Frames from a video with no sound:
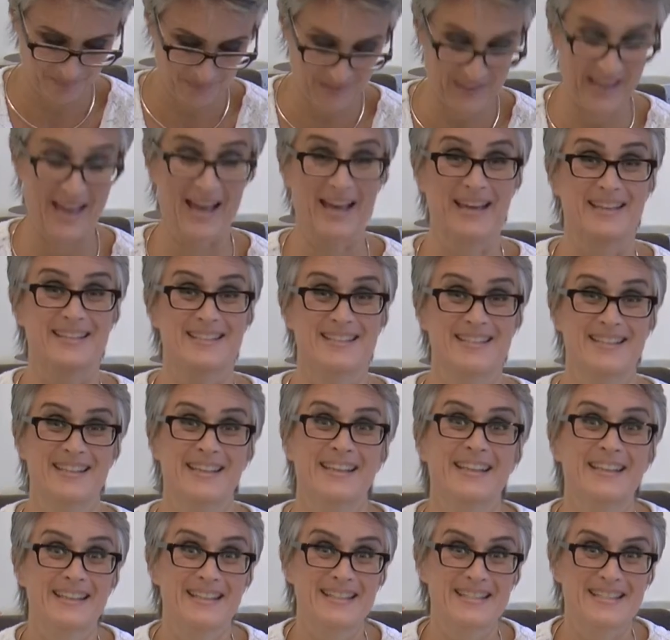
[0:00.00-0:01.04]
That
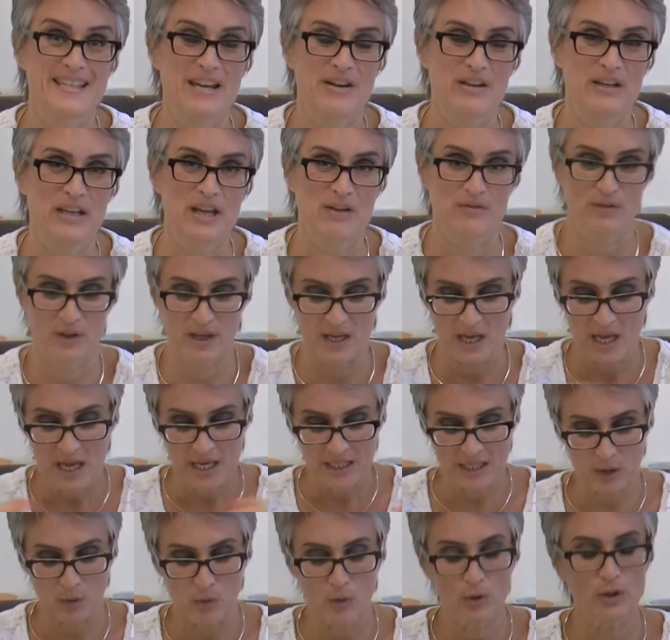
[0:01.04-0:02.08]
is dairy kefir.
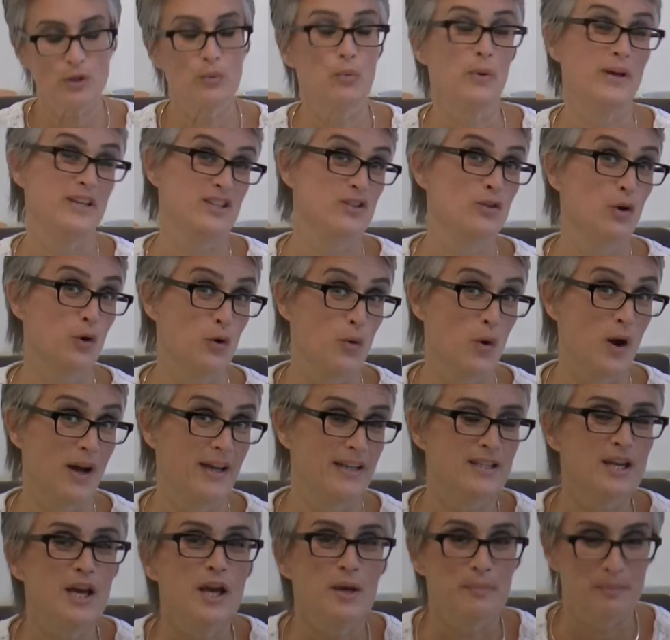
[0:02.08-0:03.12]
Now wait, it's not
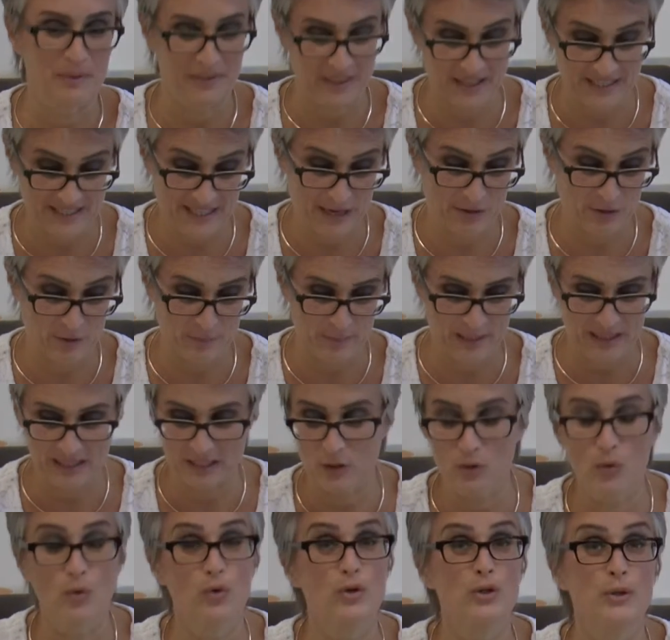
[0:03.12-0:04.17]
quite, but that's how you make
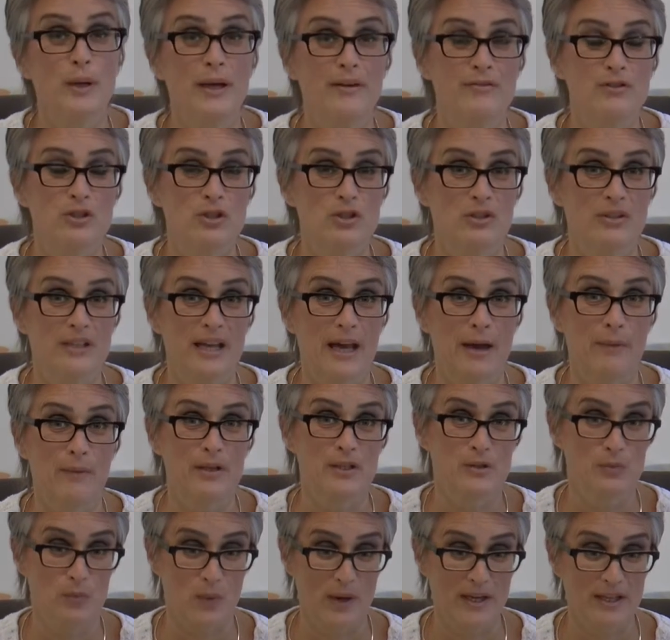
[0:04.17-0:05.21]
it. All you have to do now
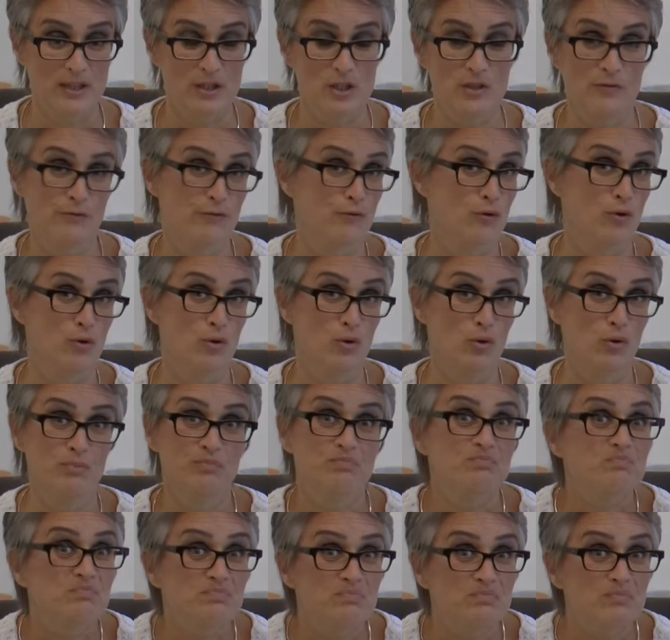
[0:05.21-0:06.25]
is wait for
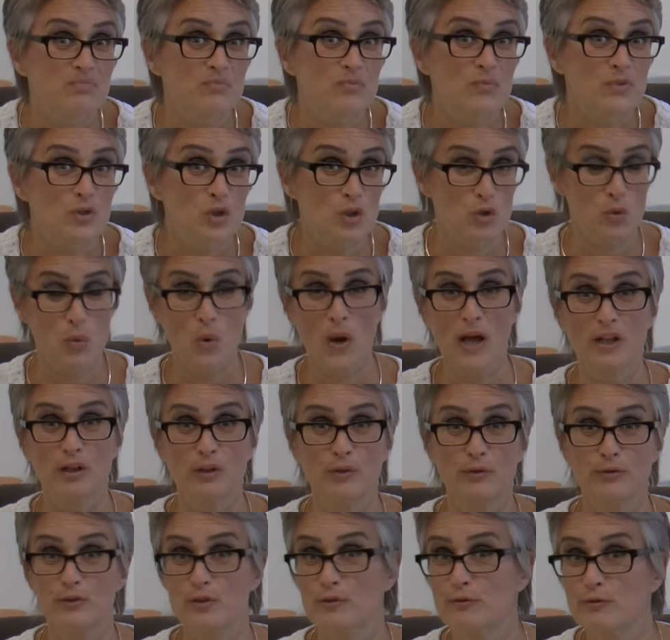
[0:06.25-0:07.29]

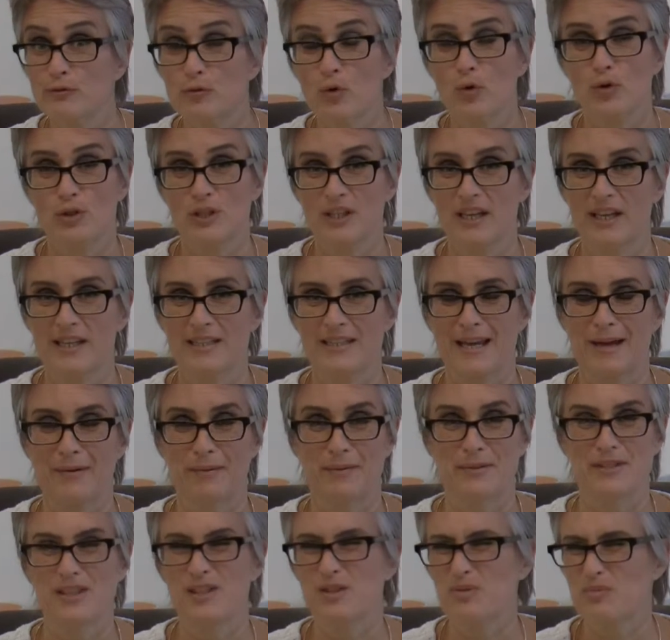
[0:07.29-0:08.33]
12 to 48
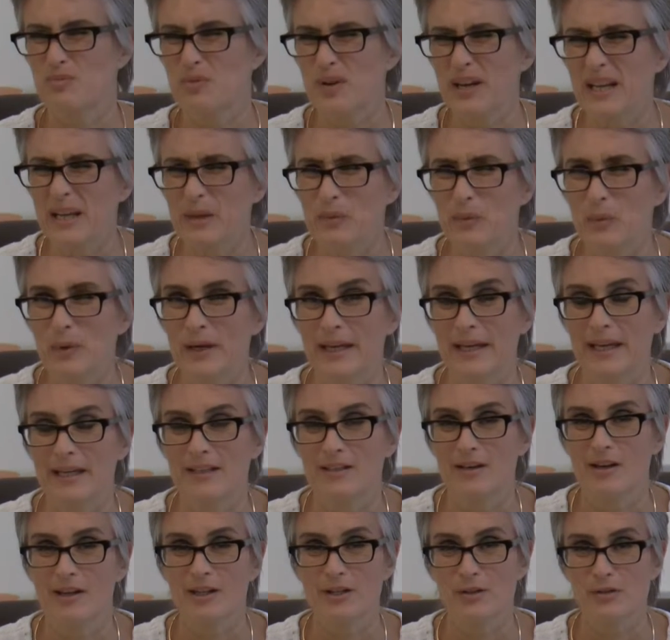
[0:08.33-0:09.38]
hours. It's really
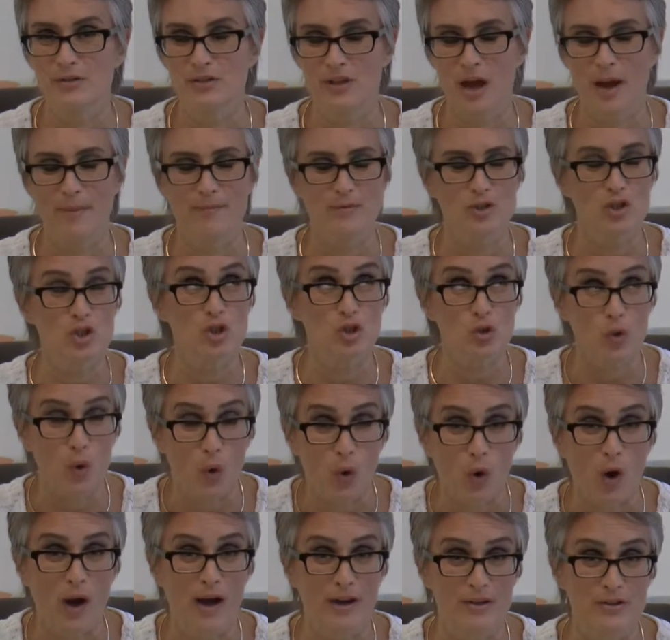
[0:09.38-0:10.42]
weird. I'm
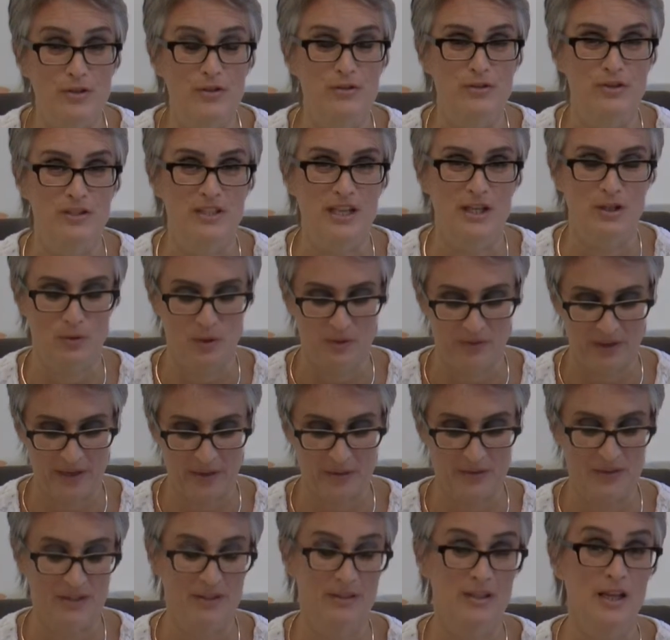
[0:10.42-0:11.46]
sure ours used to take 12
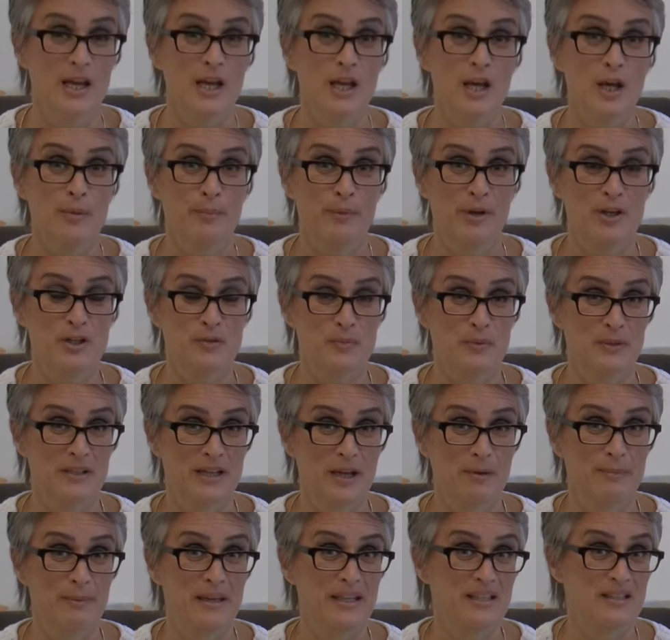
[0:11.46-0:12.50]
hours, and my husband
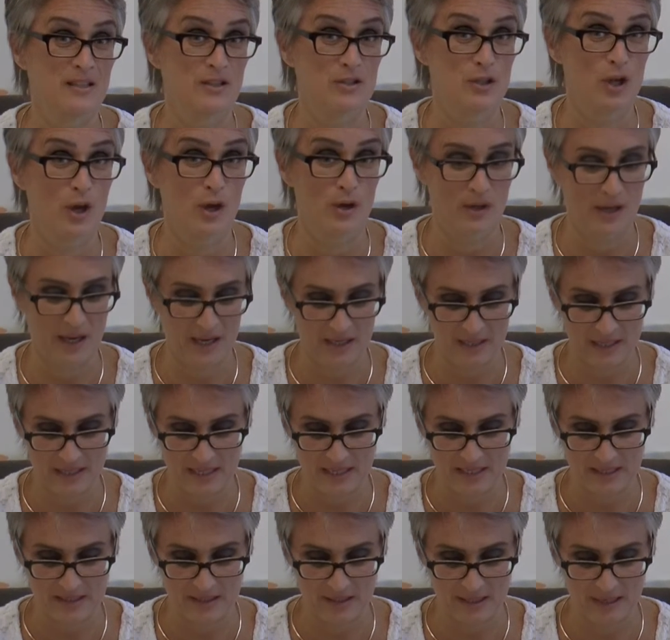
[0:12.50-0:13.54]
now makes his own, and
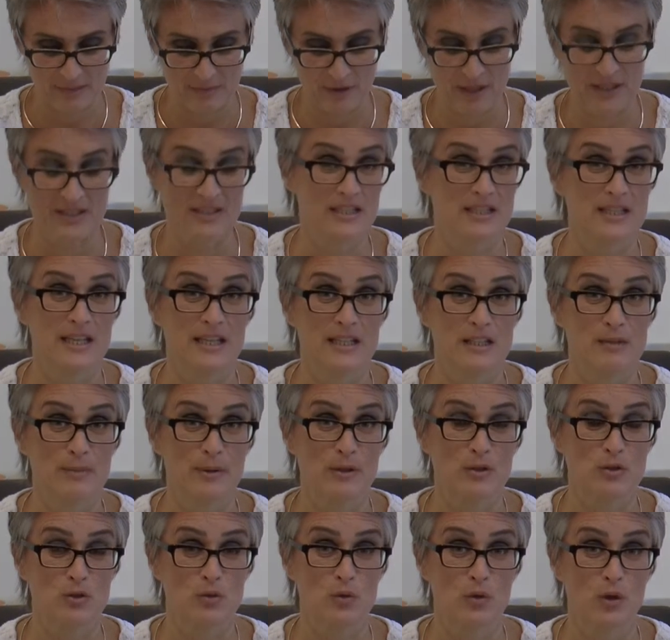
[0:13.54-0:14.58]
he reckons it takes
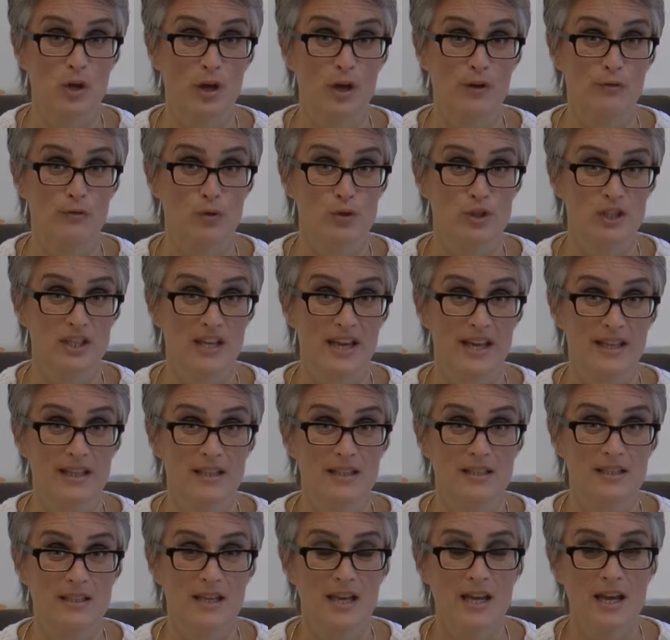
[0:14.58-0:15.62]
about
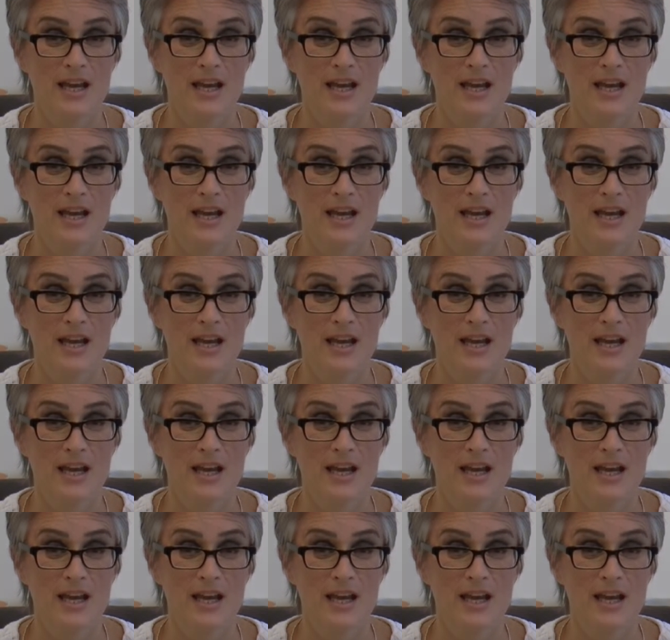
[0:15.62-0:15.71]
48.